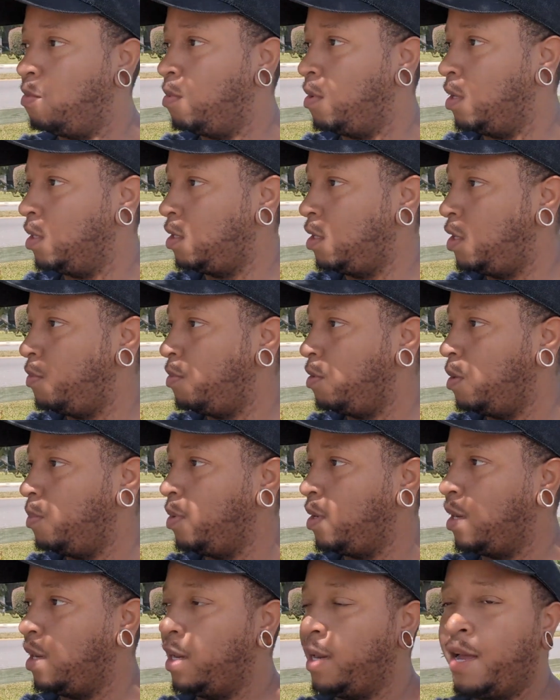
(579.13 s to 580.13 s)
I thought they were going to be a
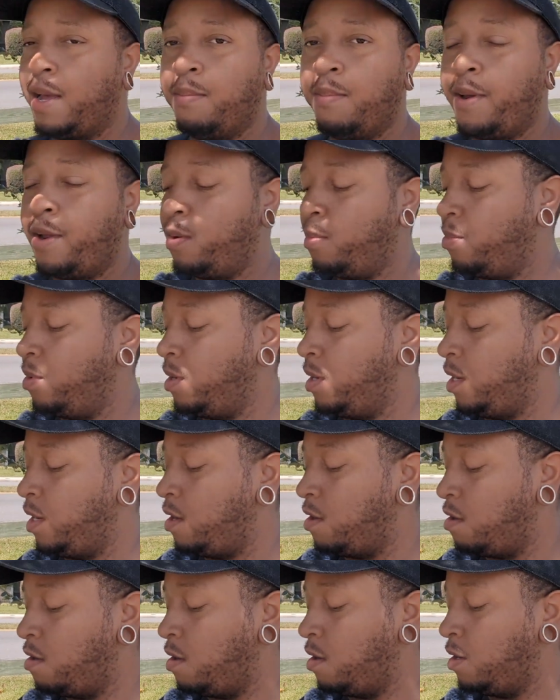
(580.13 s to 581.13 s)
lot better, but they
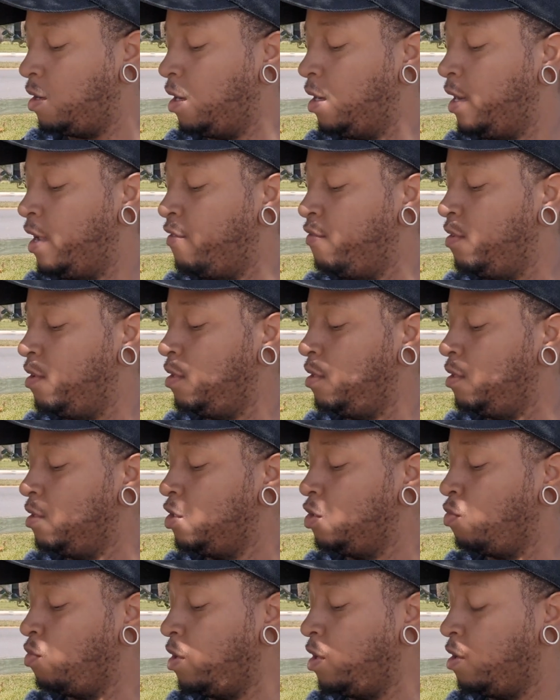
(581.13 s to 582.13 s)
are at 11,
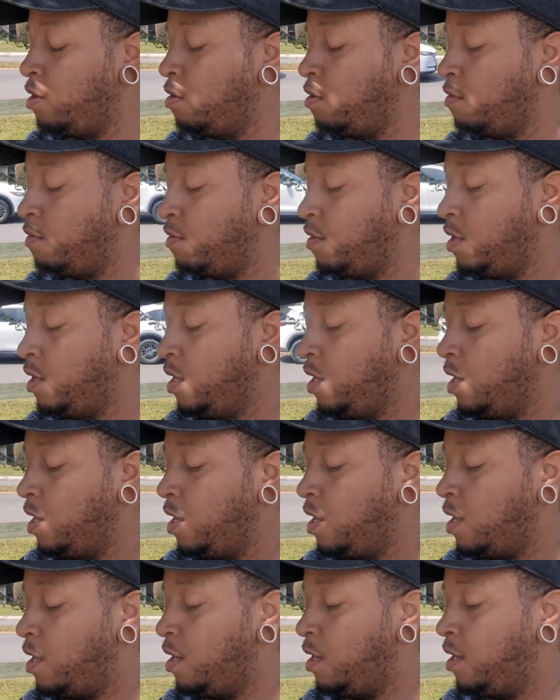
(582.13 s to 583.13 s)
12,
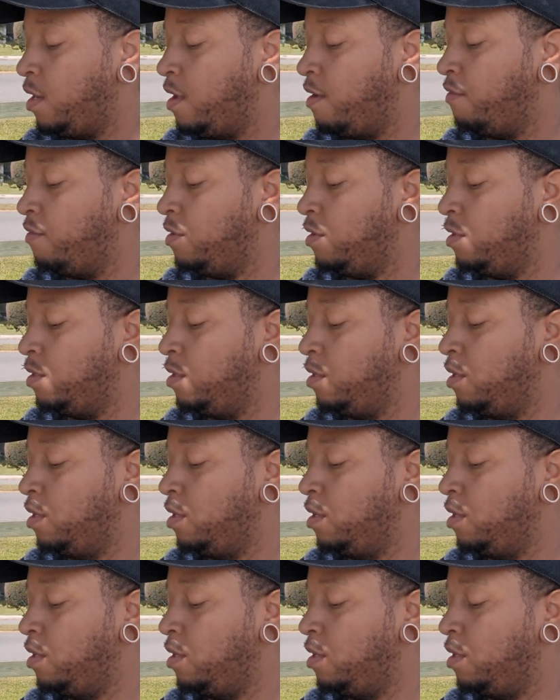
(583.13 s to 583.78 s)
11.